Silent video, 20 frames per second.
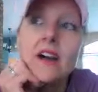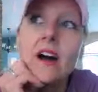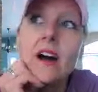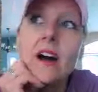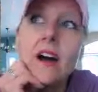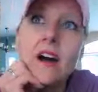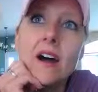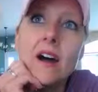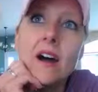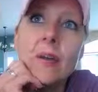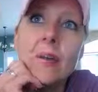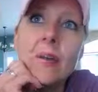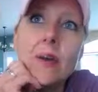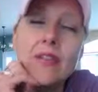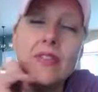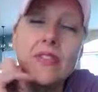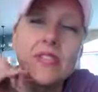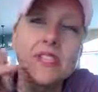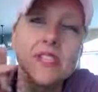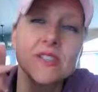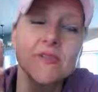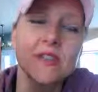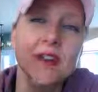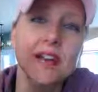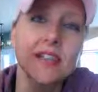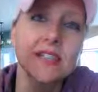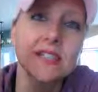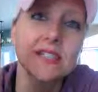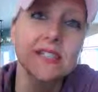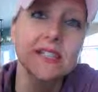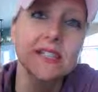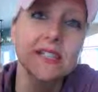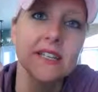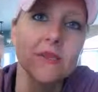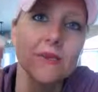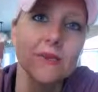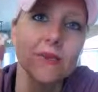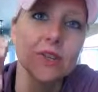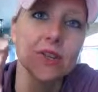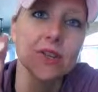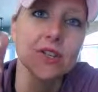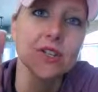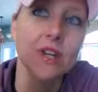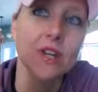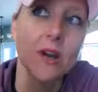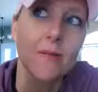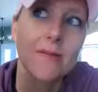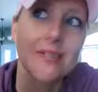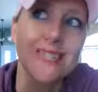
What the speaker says: And this fasting workshop